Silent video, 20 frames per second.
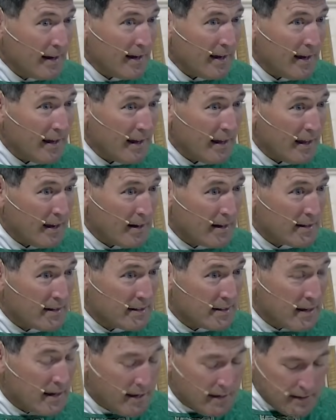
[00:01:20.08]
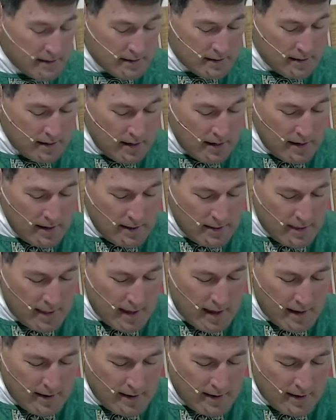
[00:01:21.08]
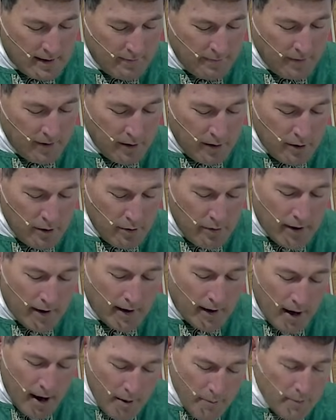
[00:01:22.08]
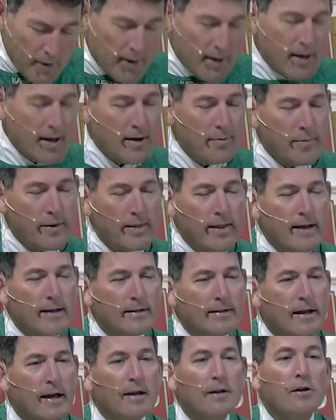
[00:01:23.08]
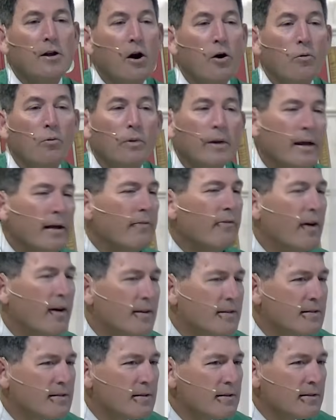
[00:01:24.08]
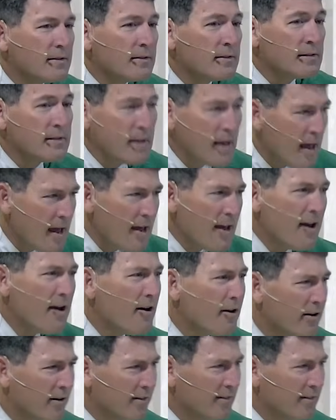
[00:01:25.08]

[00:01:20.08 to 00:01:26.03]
in the sense that, uh, you know, they come to him and they say, Don't leave us, stay here.